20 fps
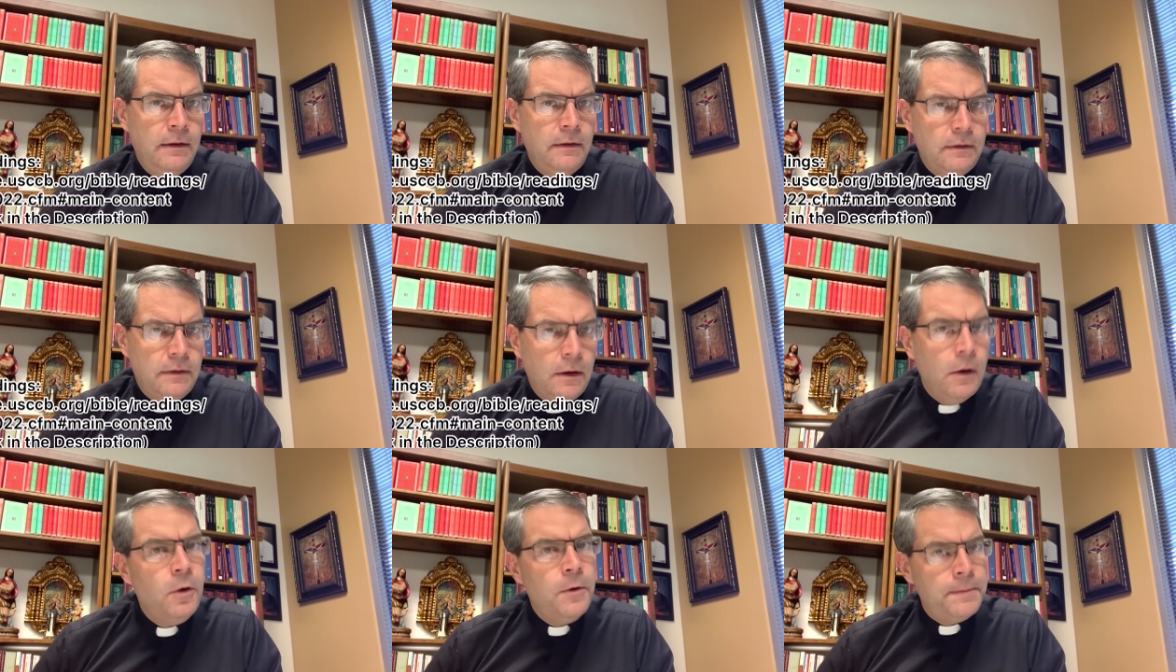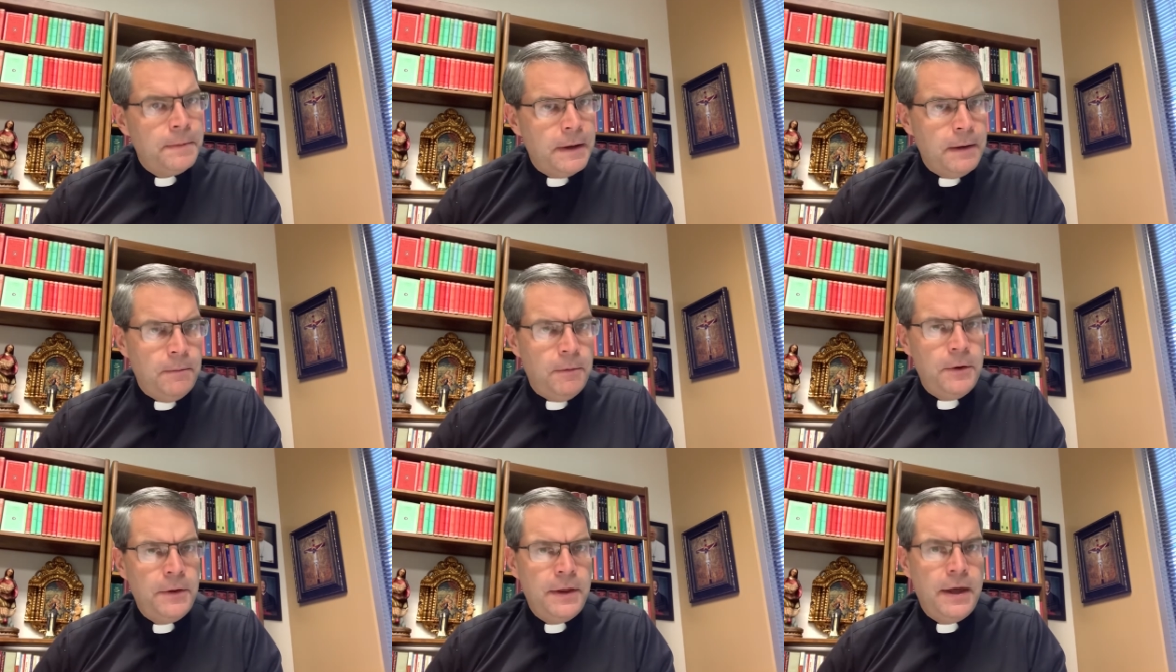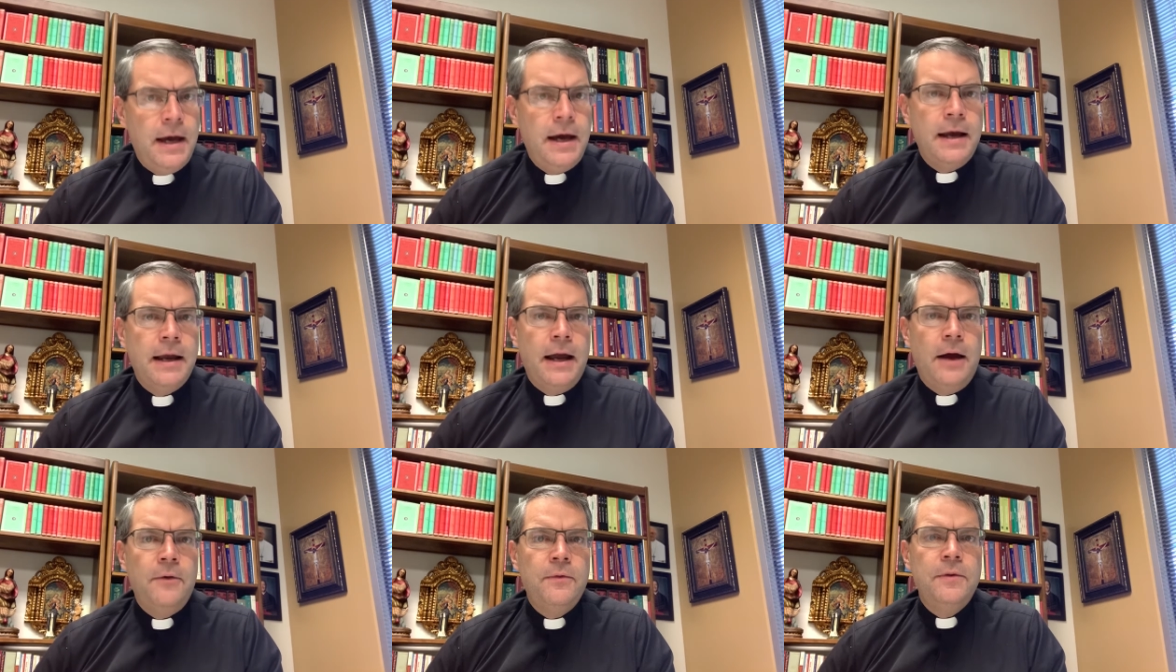the old people that
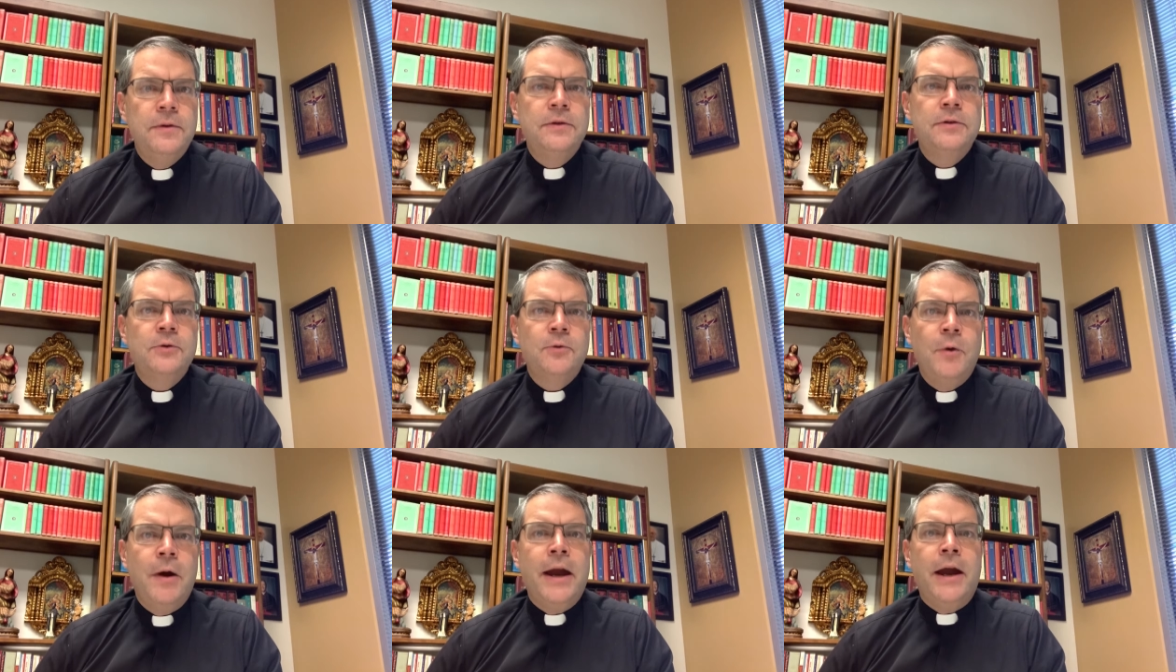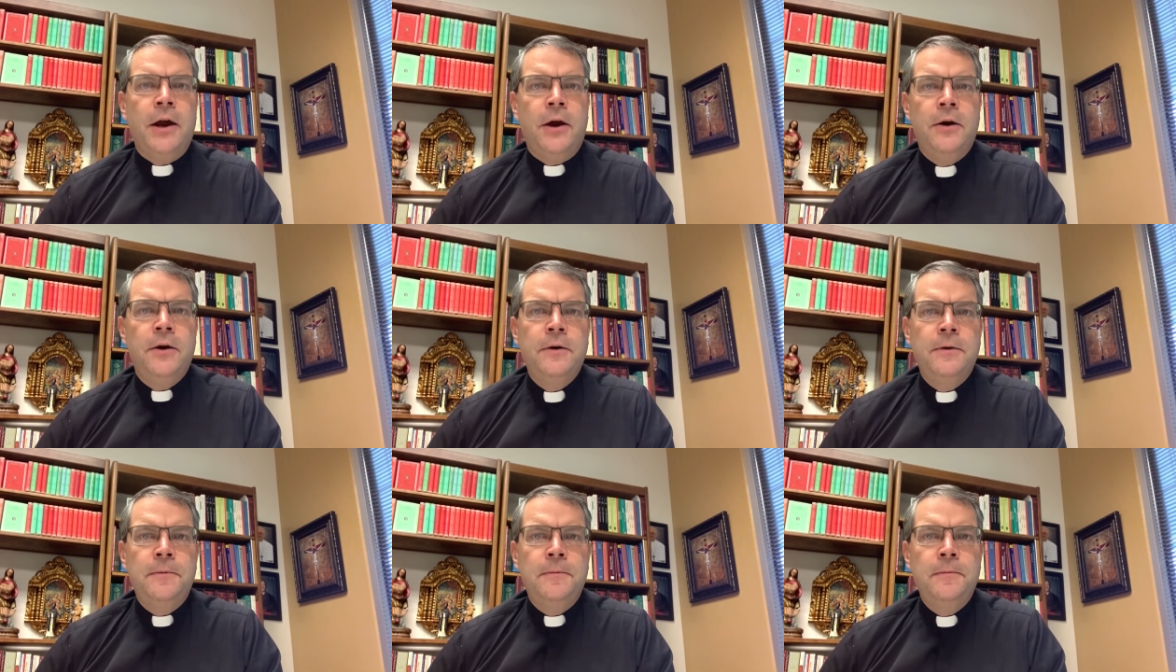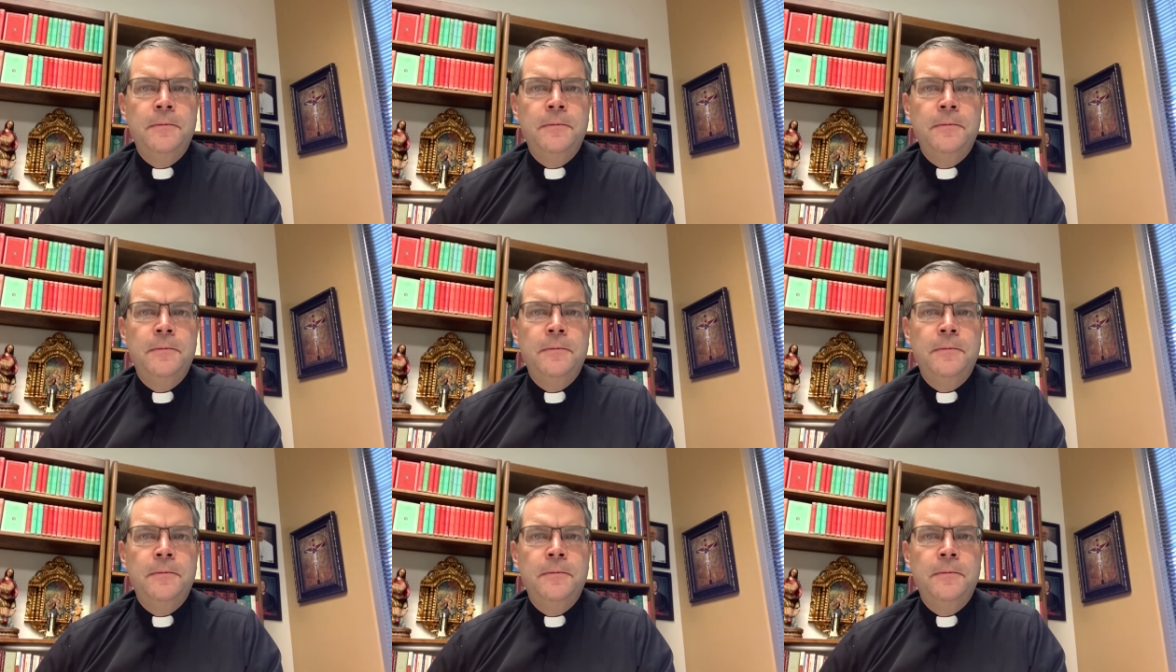hung out in the square,